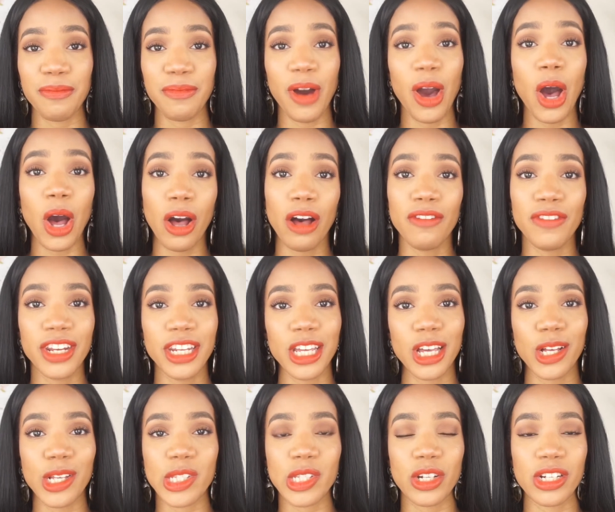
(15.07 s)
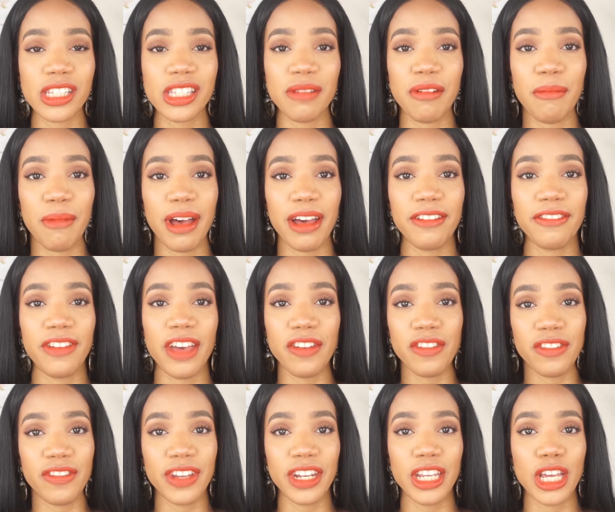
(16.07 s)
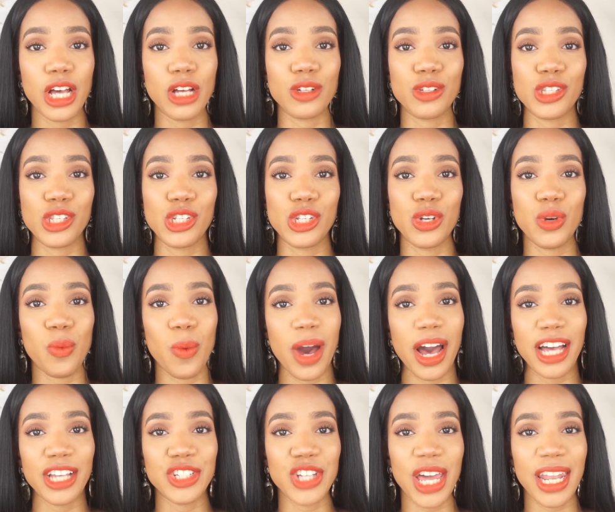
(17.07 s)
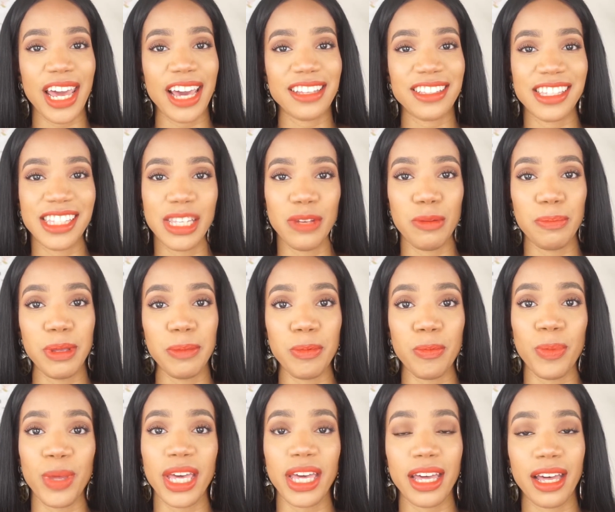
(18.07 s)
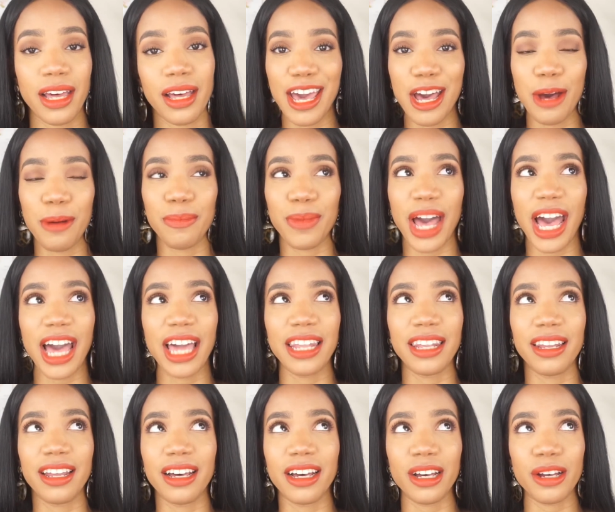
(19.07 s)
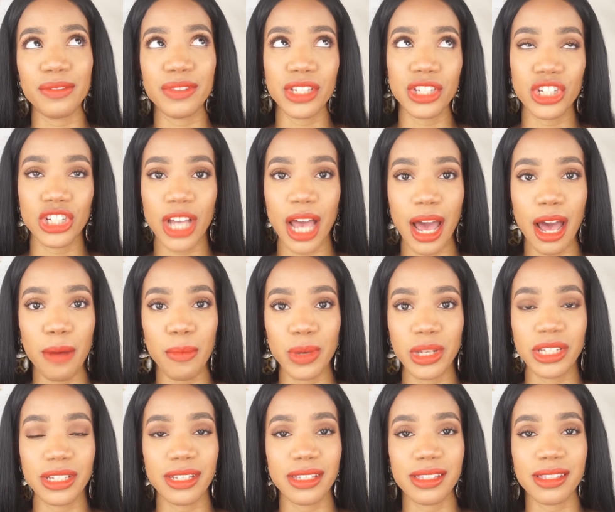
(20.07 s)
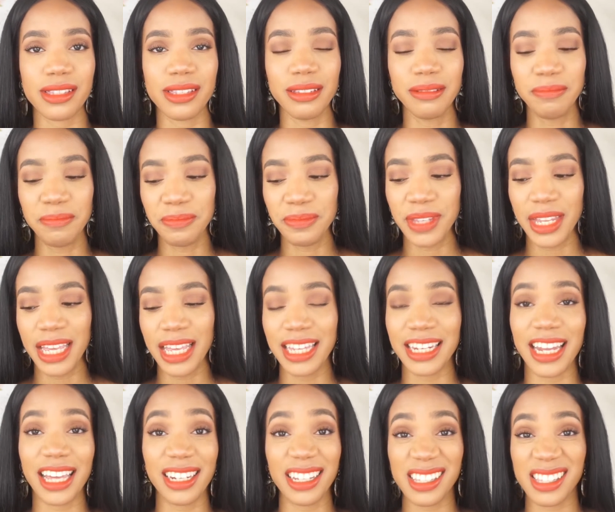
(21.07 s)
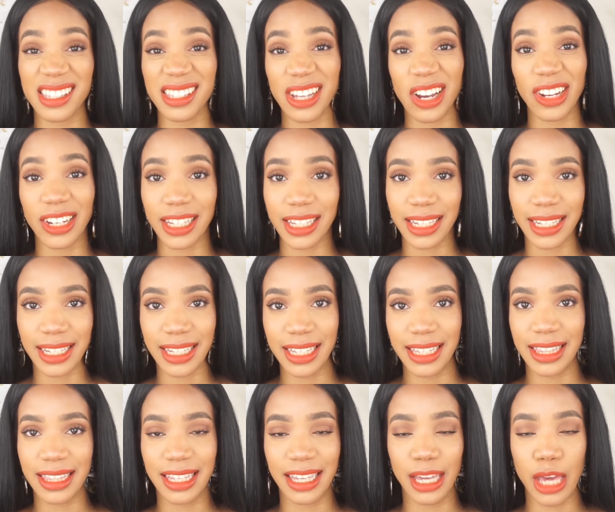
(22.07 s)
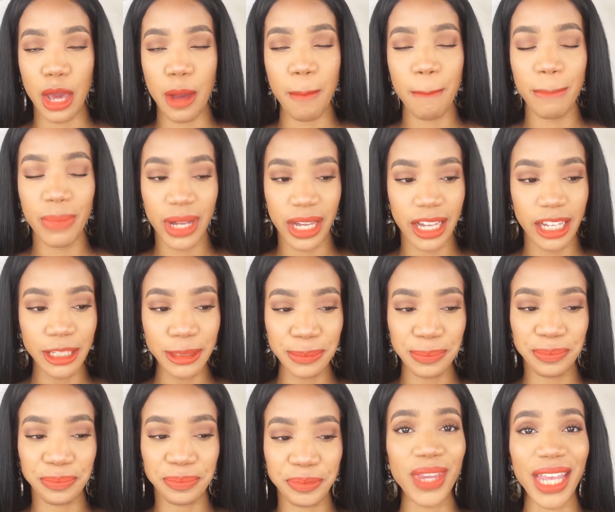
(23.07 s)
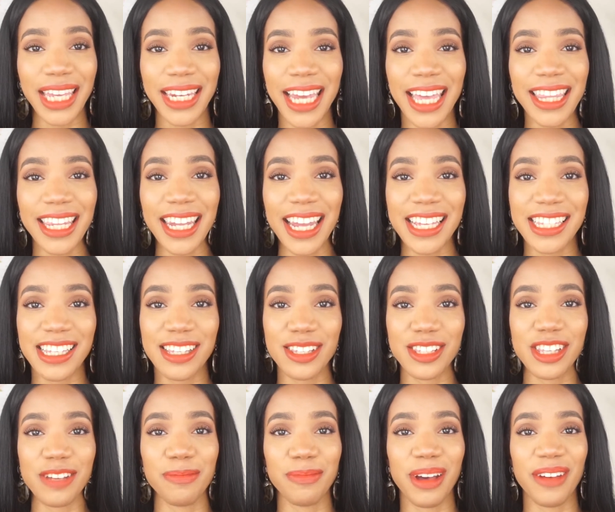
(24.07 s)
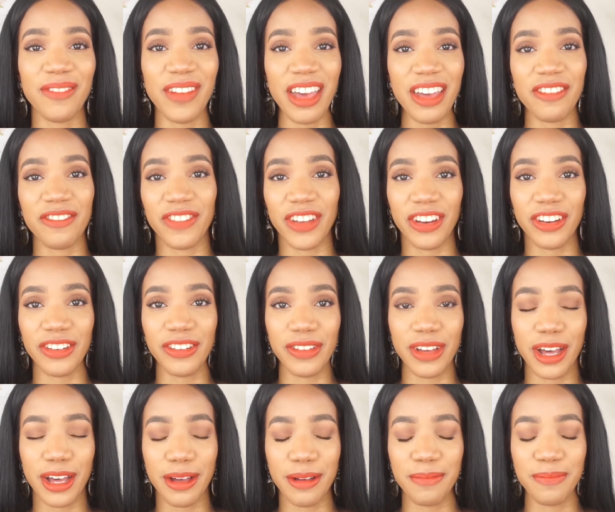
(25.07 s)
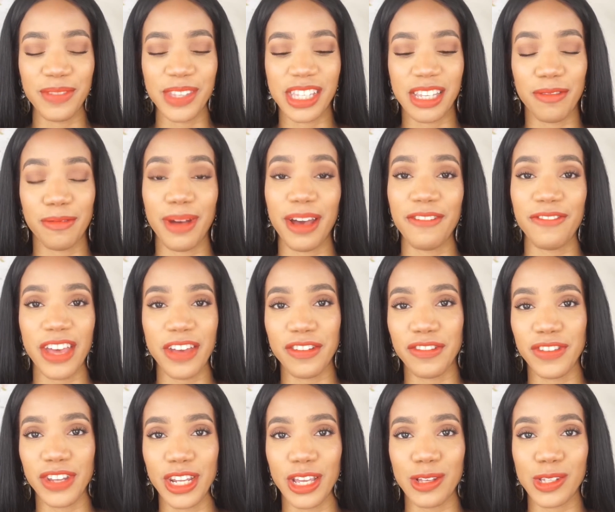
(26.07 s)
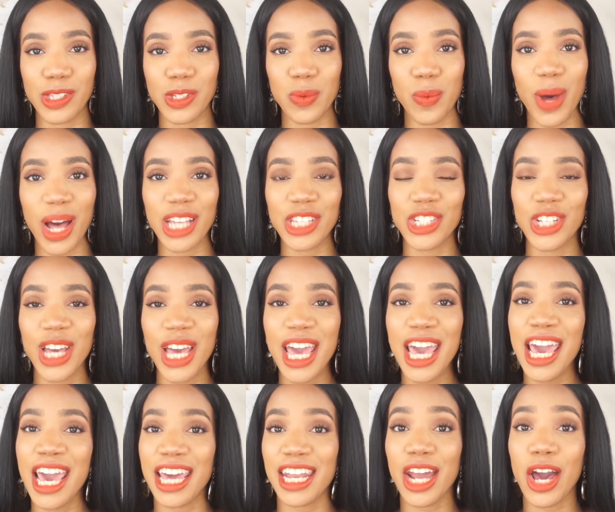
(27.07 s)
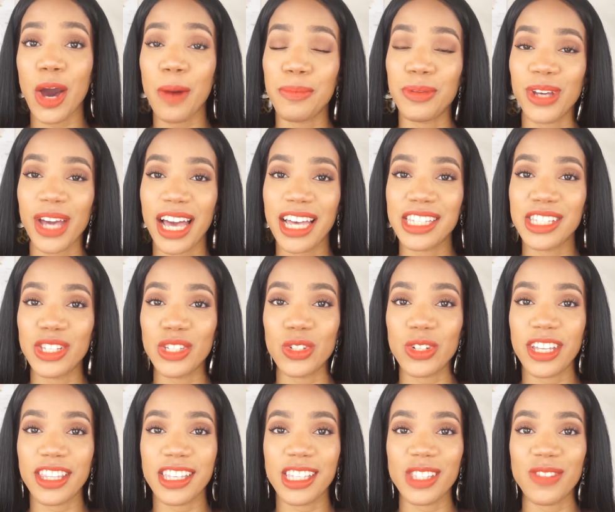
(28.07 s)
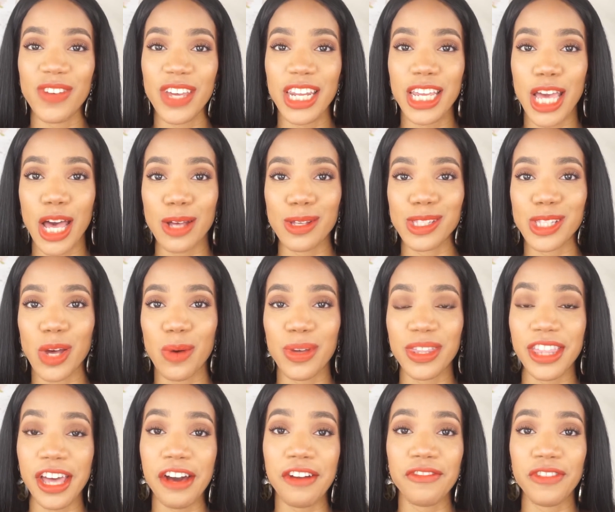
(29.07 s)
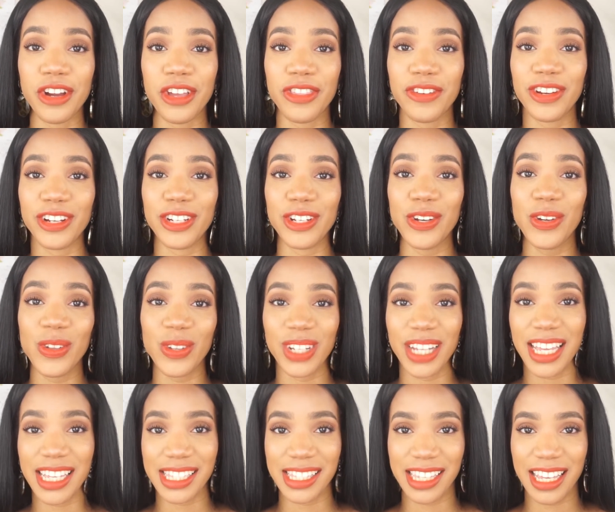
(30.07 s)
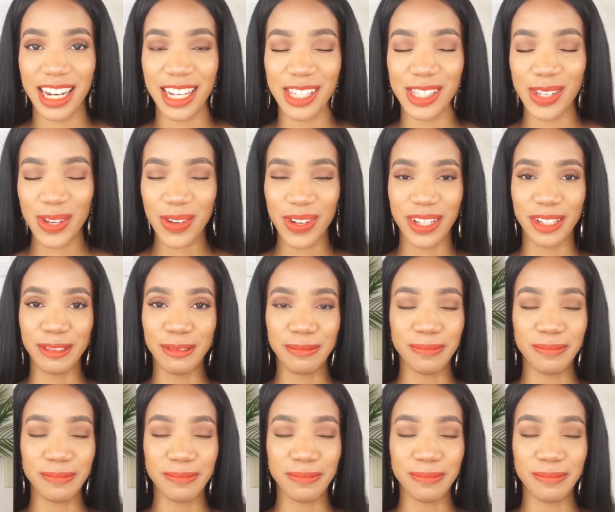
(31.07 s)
Haul videos are some of my favorite videos to watch. I like to see what people pick up. I love to shop, which is not necessarily a good thing, but nonetheless, these are some of my favorite videos to watch, and I hope you guys enjoy this video. So without further ado, let's get into it.